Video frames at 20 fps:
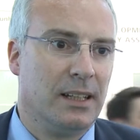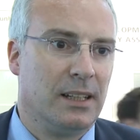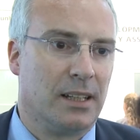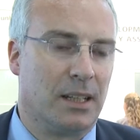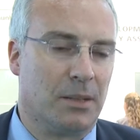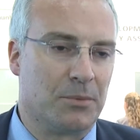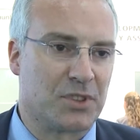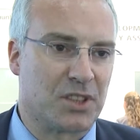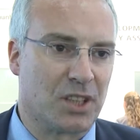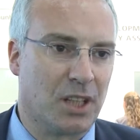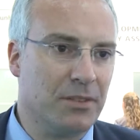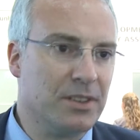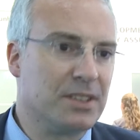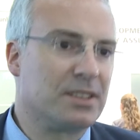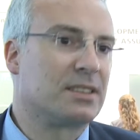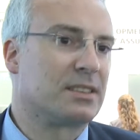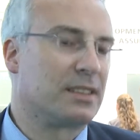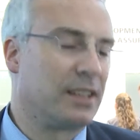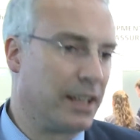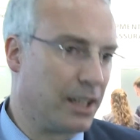um,
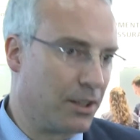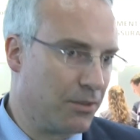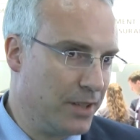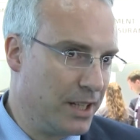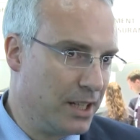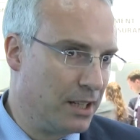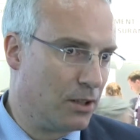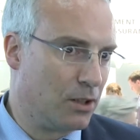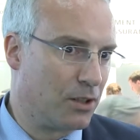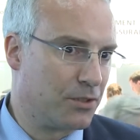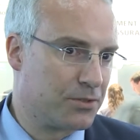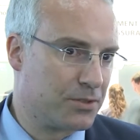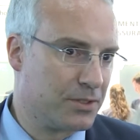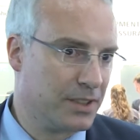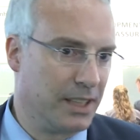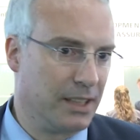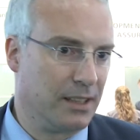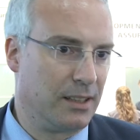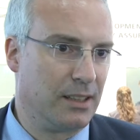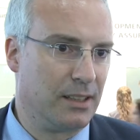services like we are
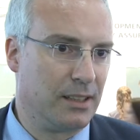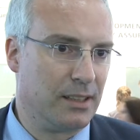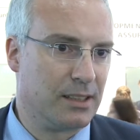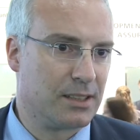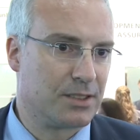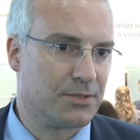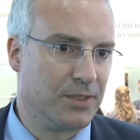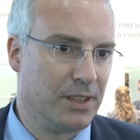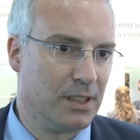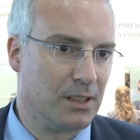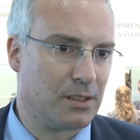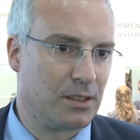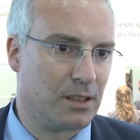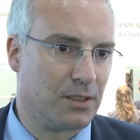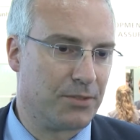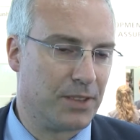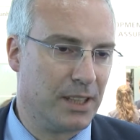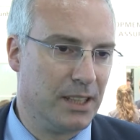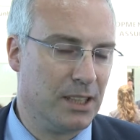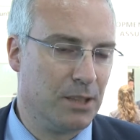offering in this field
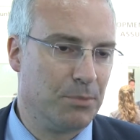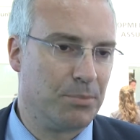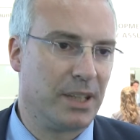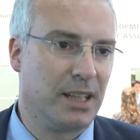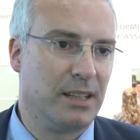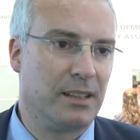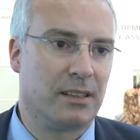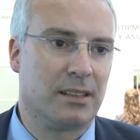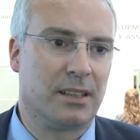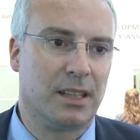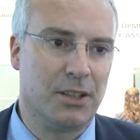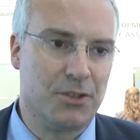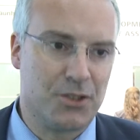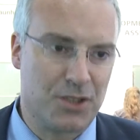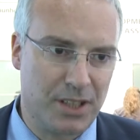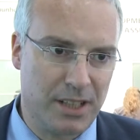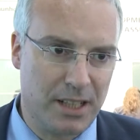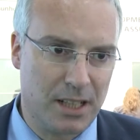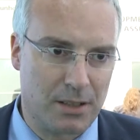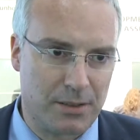of independent
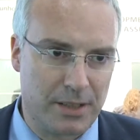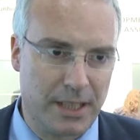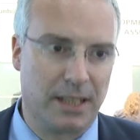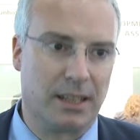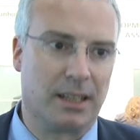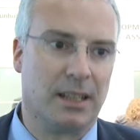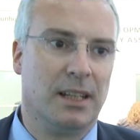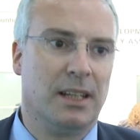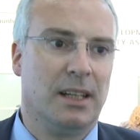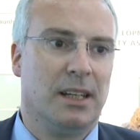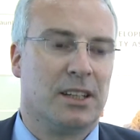engineering